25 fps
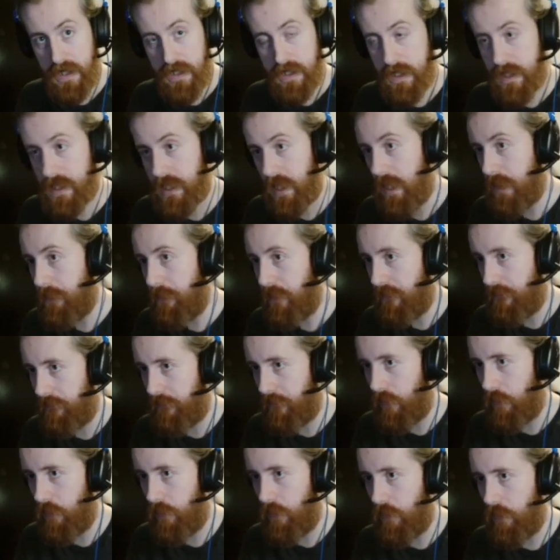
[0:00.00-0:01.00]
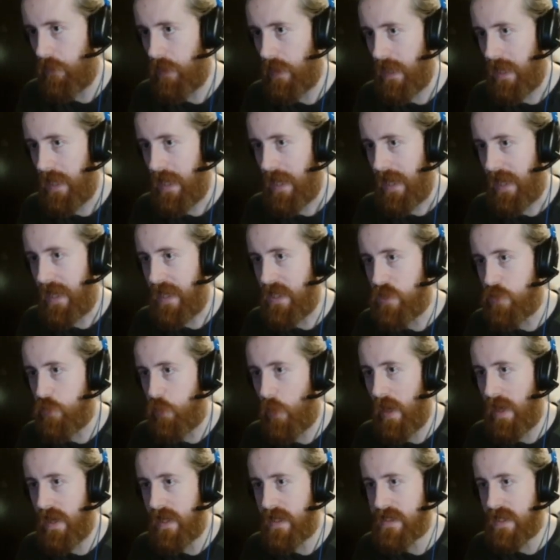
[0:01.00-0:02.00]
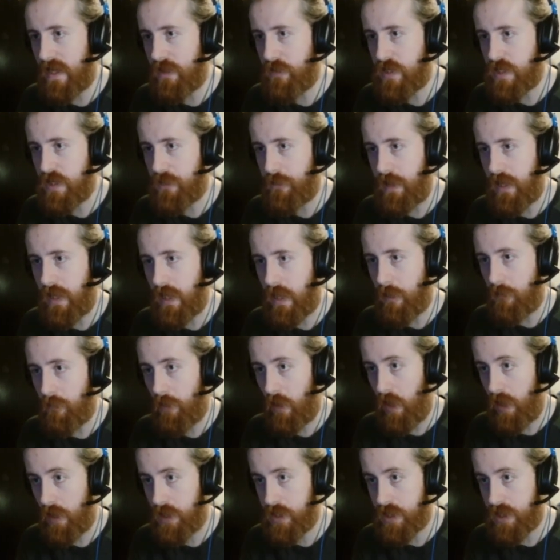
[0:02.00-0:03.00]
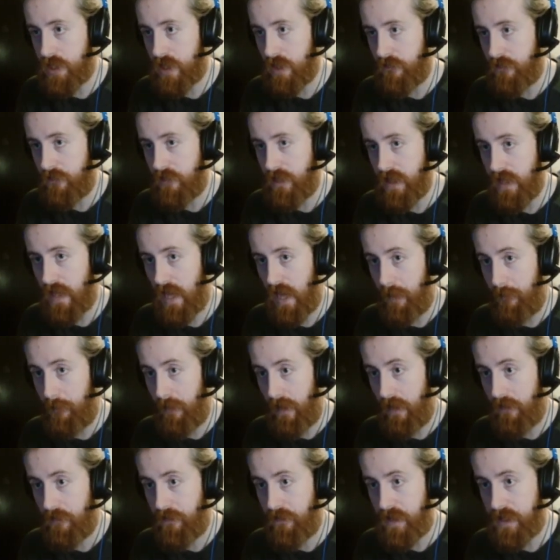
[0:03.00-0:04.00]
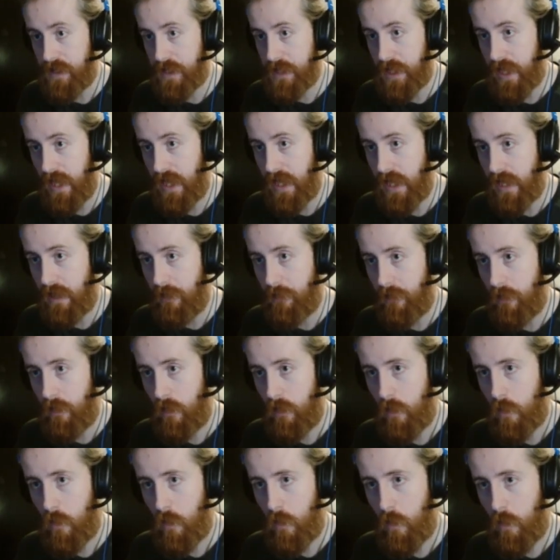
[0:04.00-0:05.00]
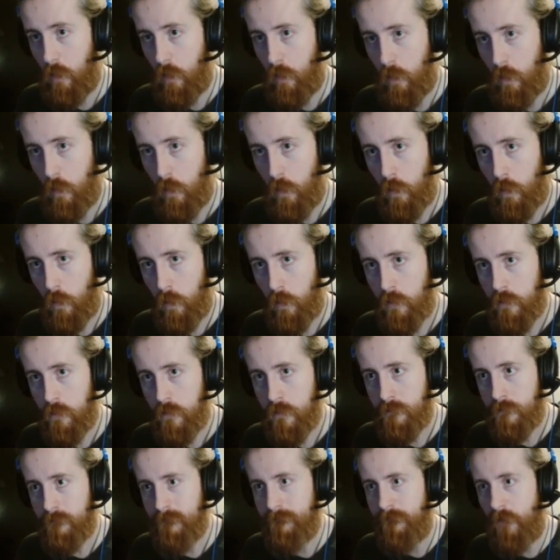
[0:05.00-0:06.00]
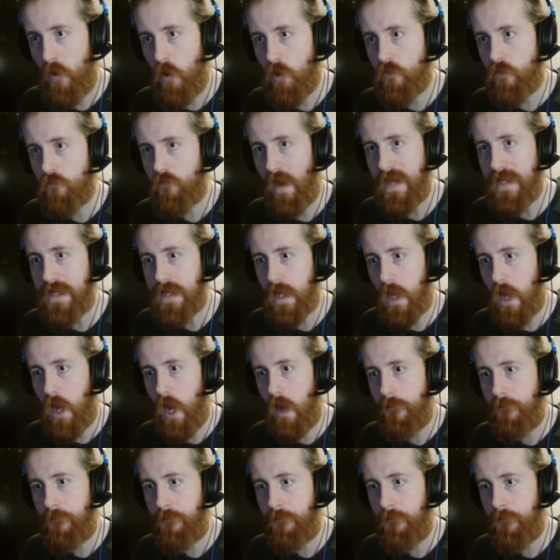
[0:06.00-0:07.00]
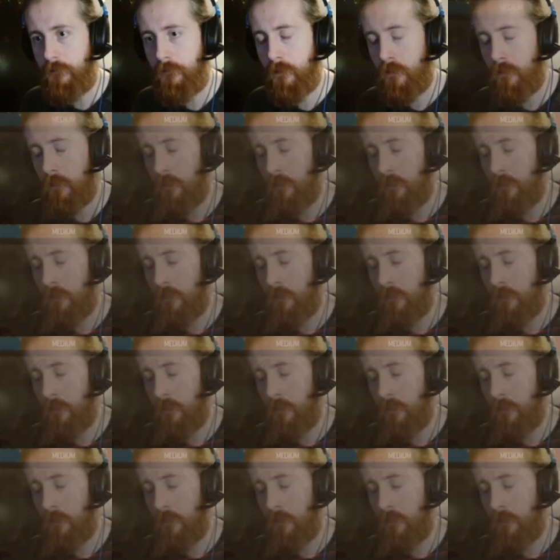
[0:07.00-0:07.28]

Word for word: to say before is, whereas I was speaking positively about this game... Fuck right off!